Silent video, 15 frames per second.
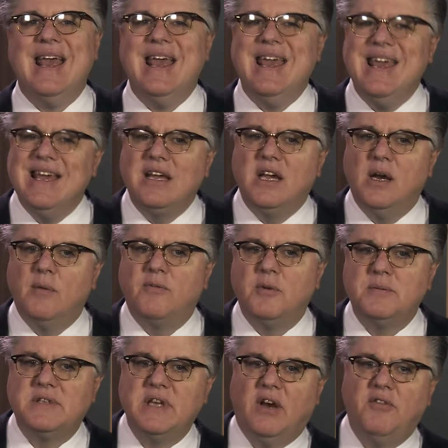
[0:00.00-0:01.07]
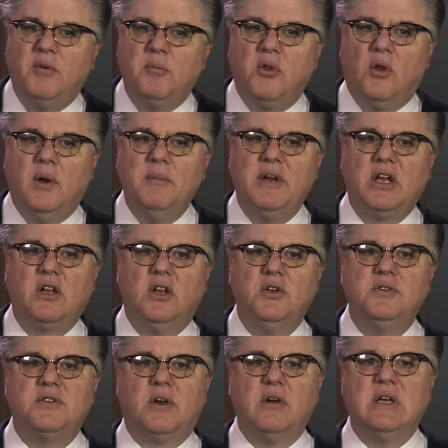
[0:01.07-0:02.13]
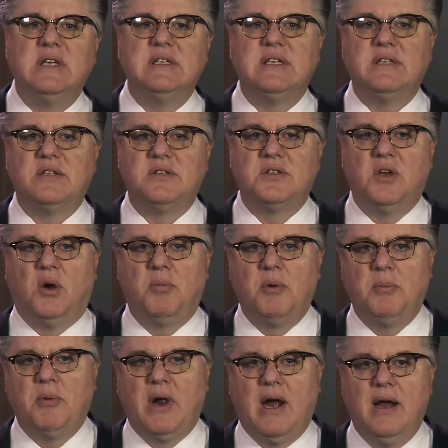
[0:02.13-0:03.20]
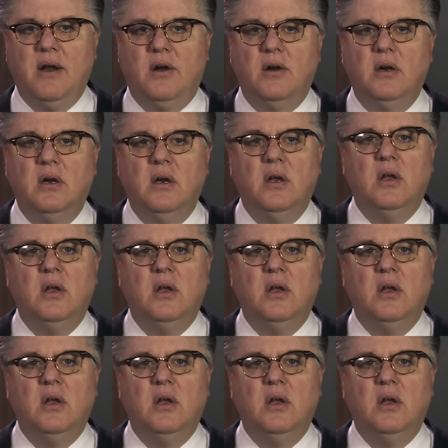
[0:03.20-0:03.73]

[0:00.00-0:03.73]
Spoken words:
Income from self-employment includes earnings as a sole proprietor,